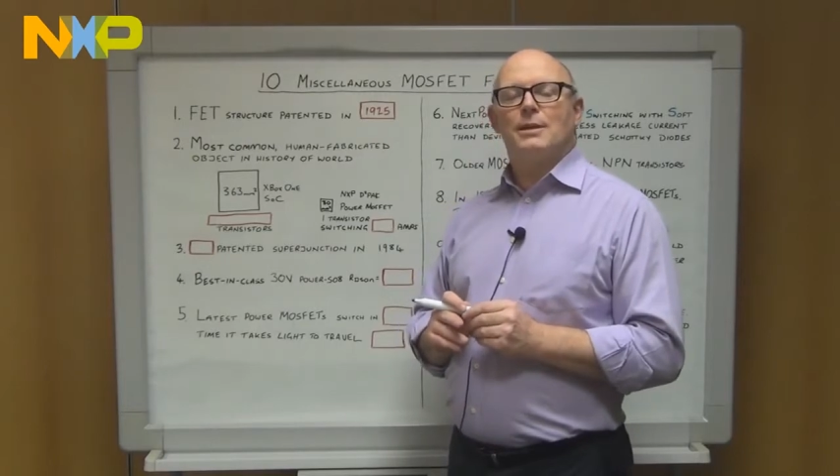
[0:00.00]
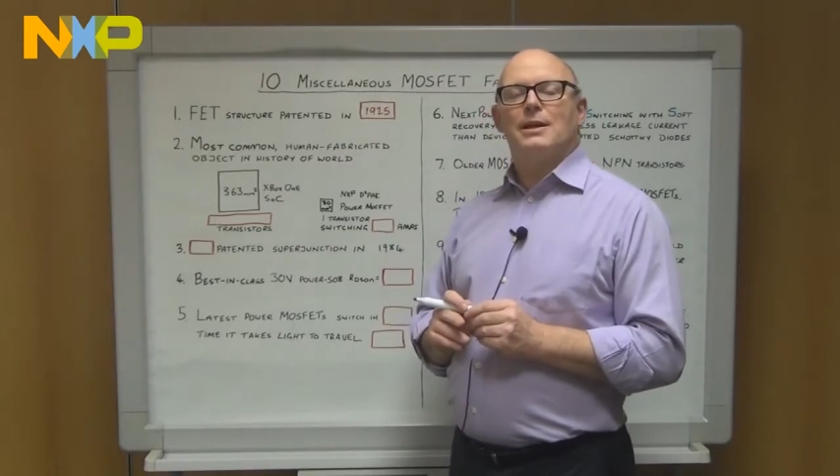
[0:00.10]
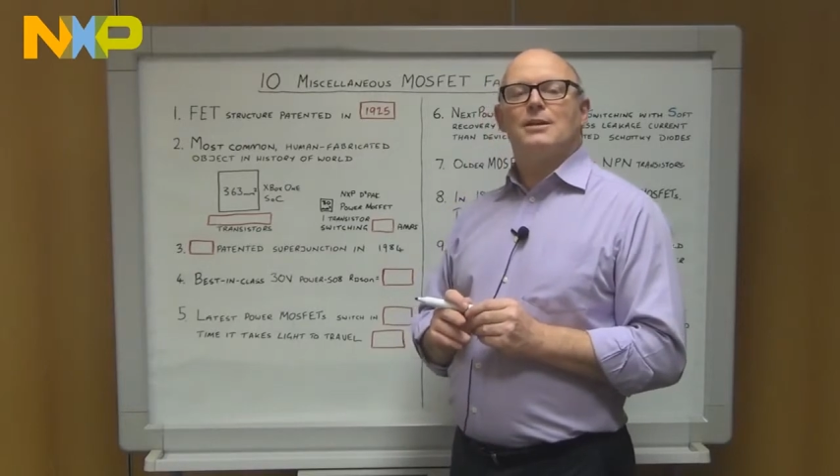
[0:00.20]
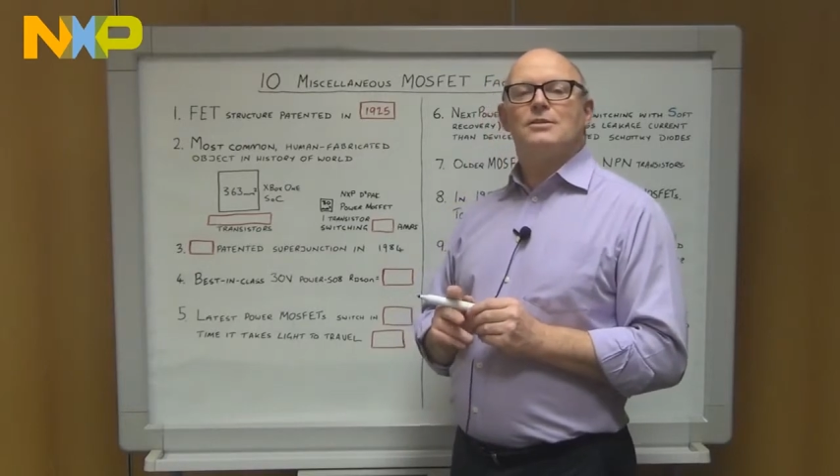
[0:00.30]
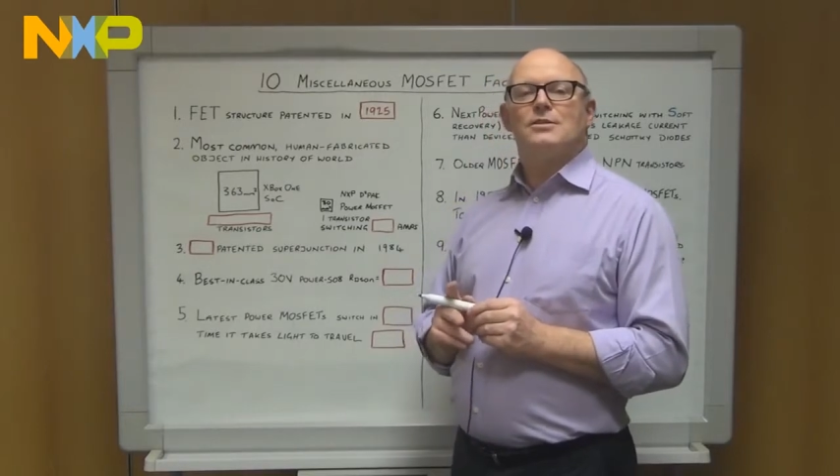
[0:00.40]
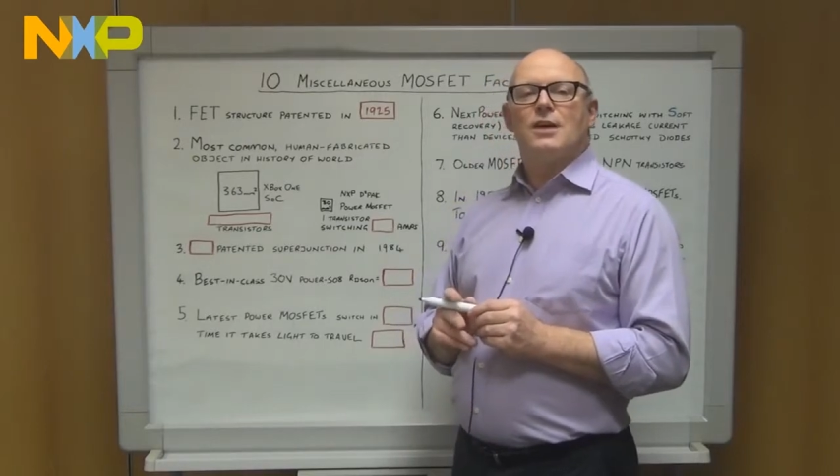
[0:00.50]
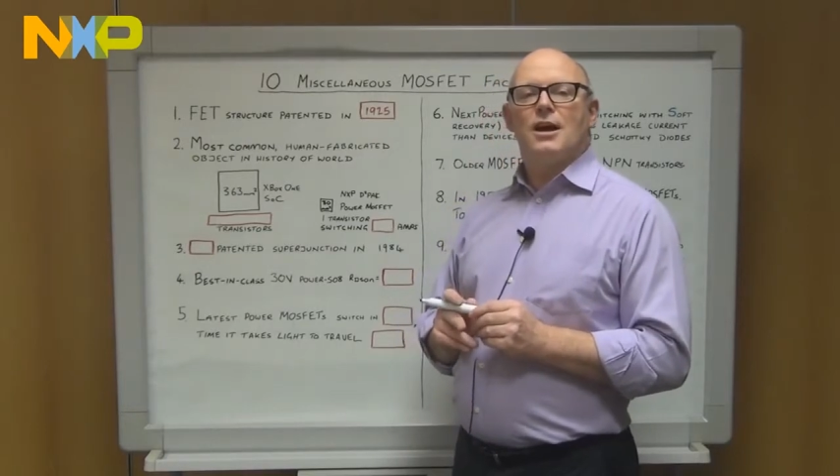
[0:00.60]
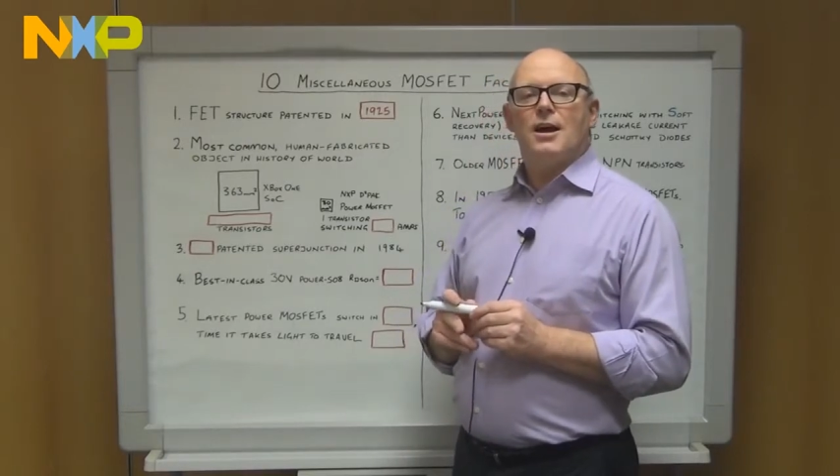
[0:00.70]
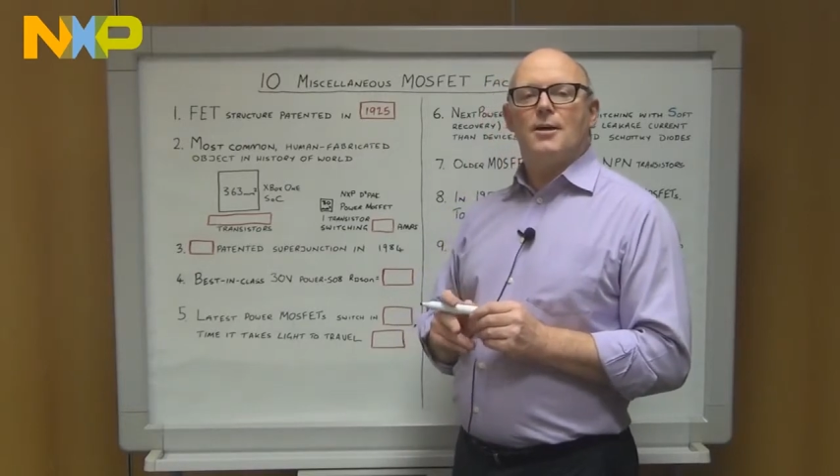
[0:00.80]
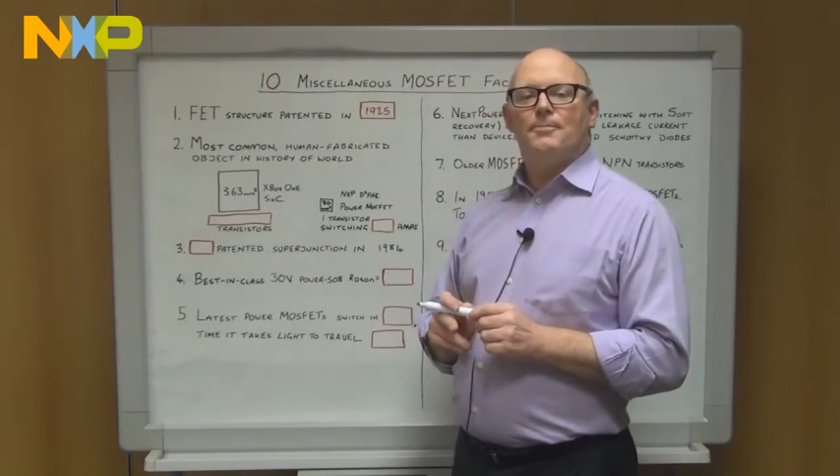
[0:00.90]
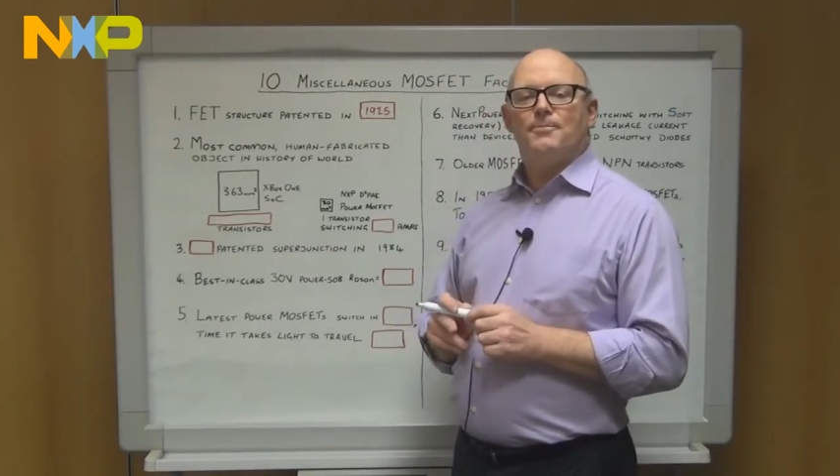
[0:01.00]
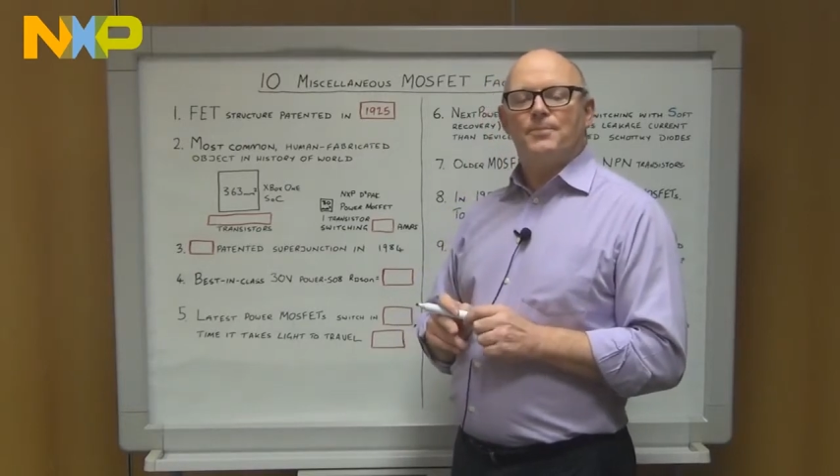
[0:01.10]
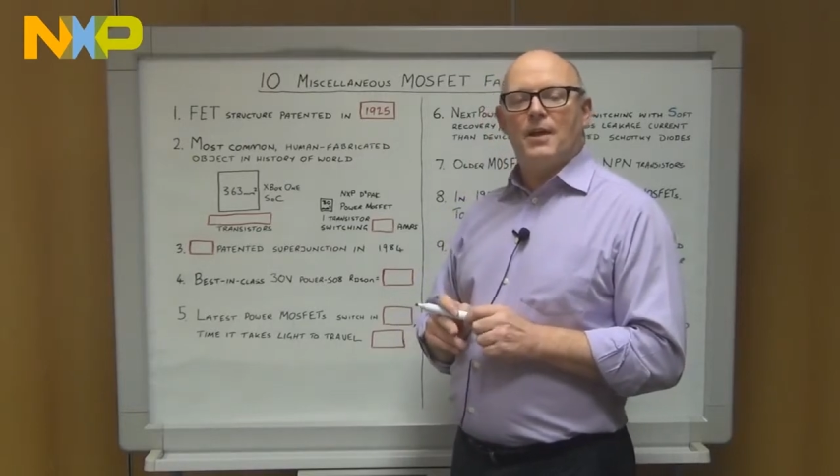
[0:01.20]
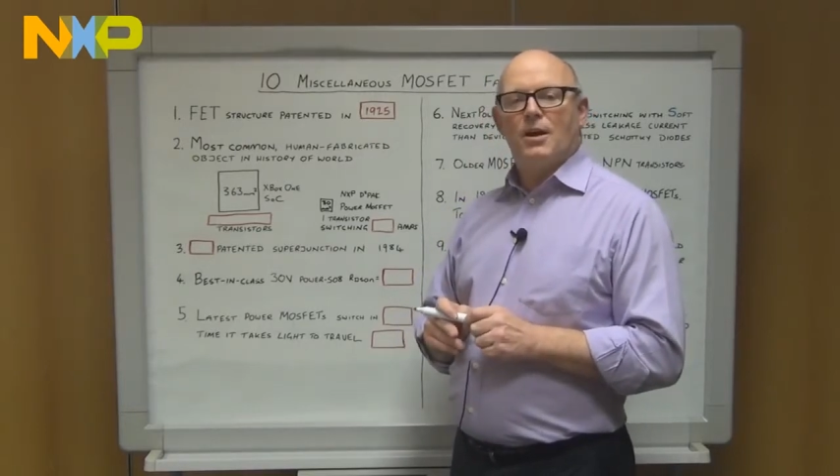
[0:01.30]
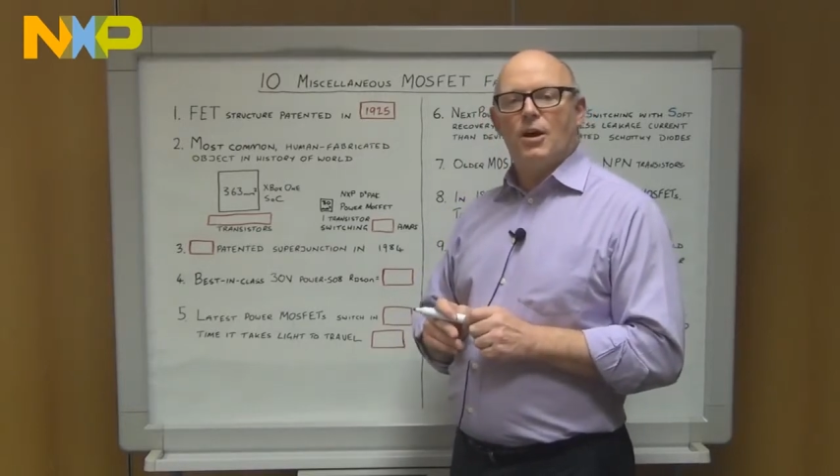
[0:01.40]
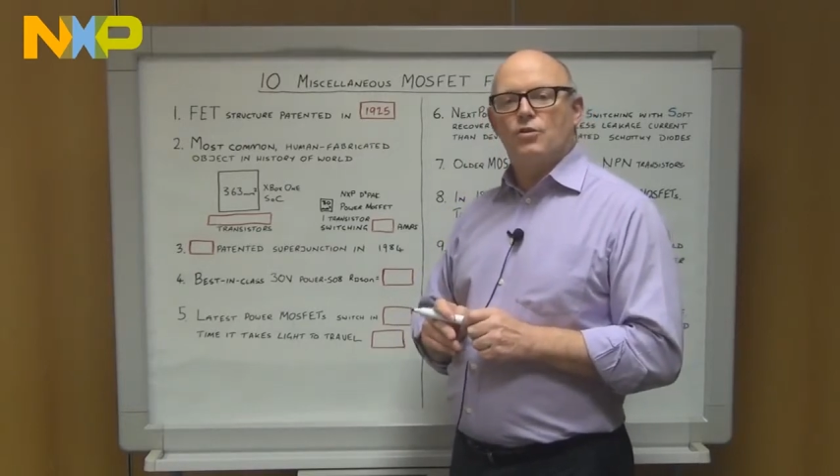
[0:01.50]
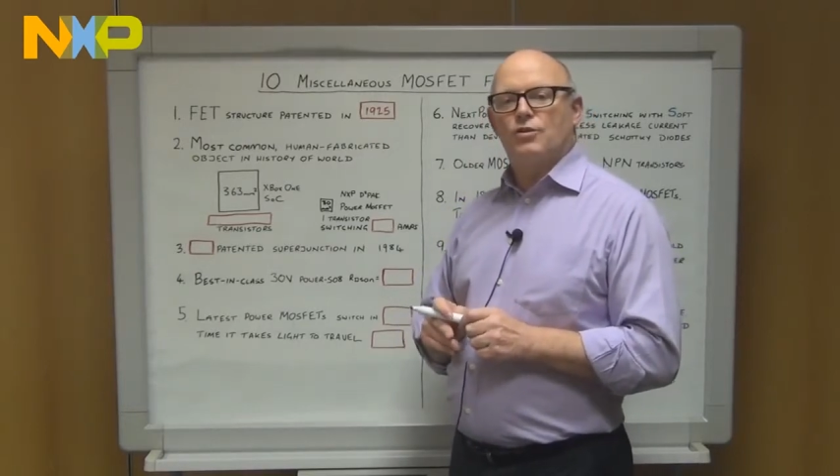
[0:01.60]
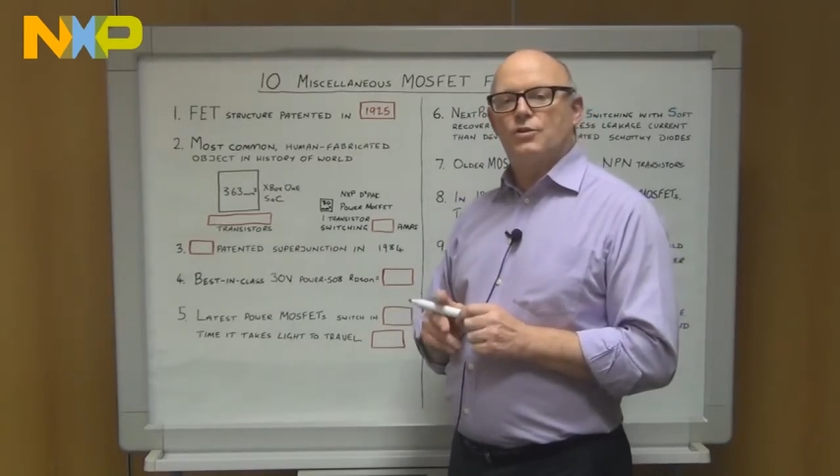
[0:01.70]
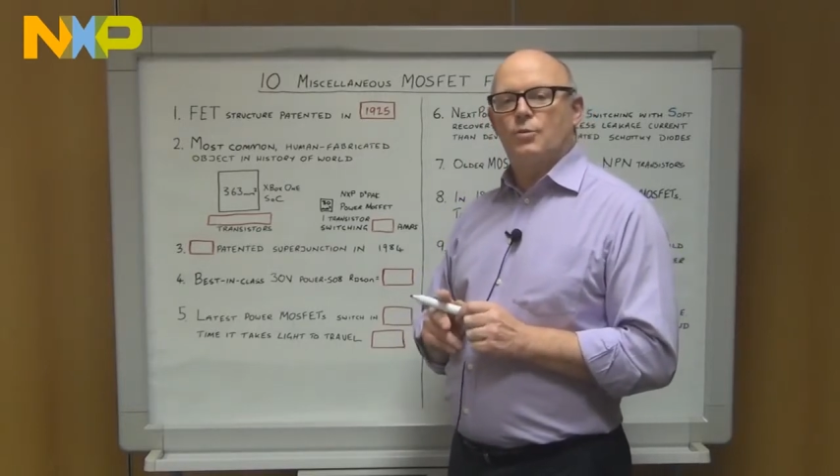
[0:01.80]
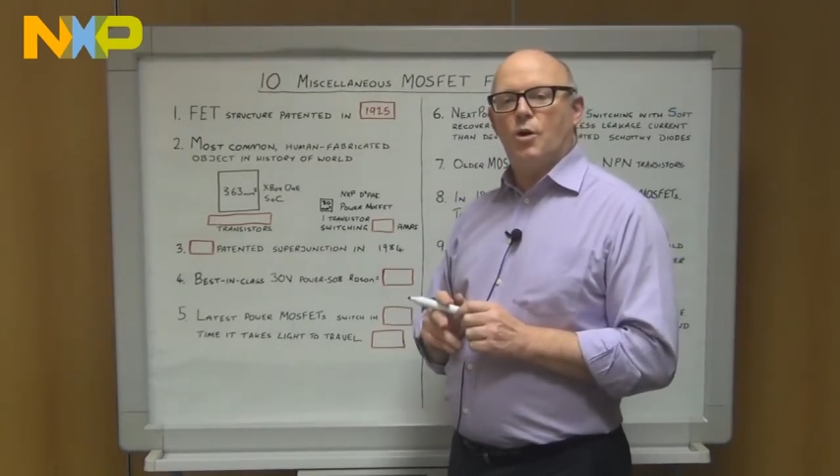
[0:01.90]
billions
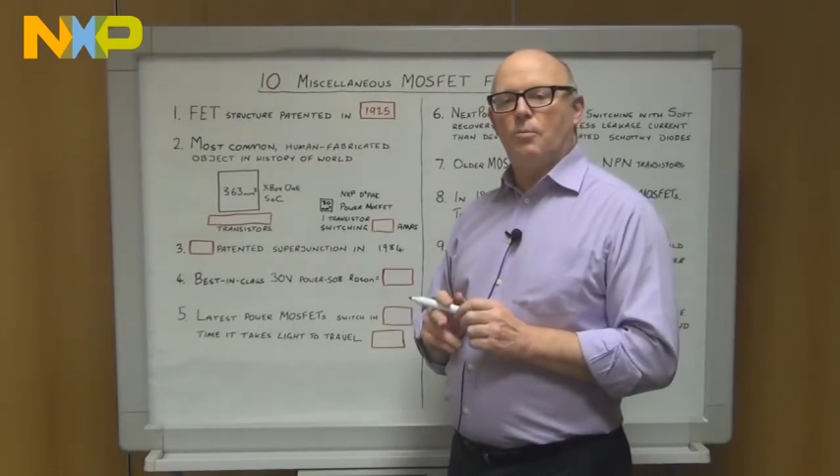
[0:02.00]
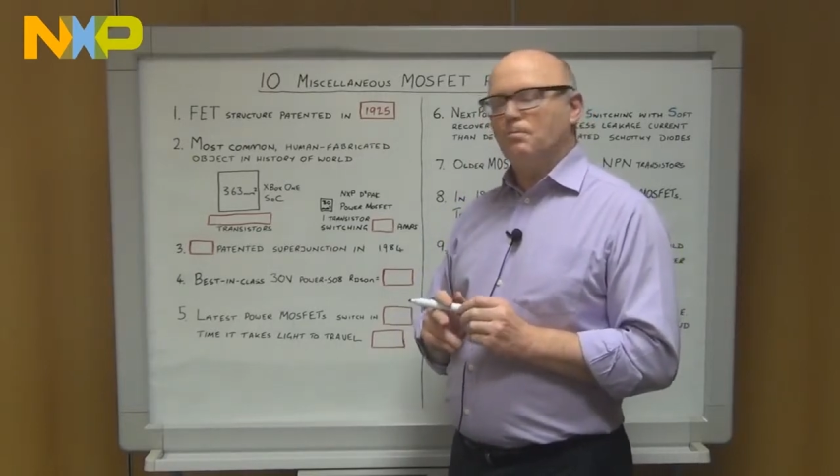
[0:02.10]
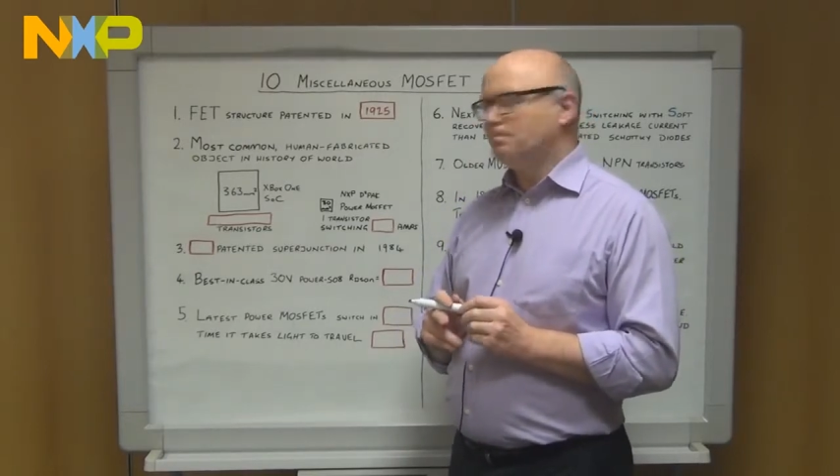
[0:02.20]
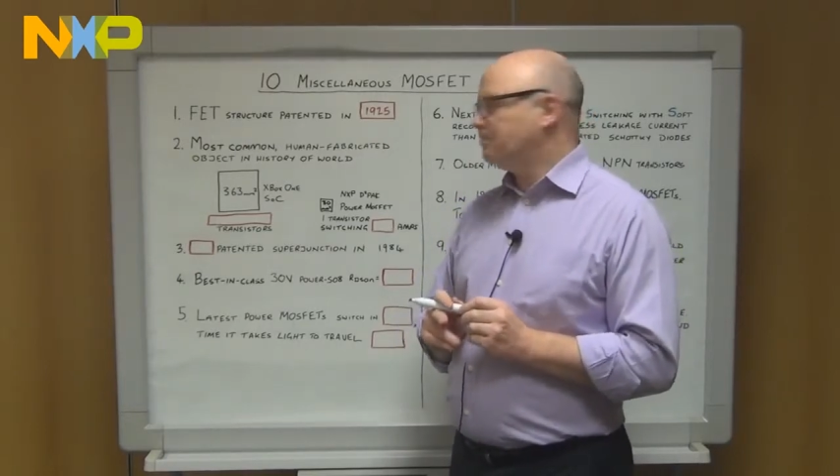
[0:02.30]
across the world.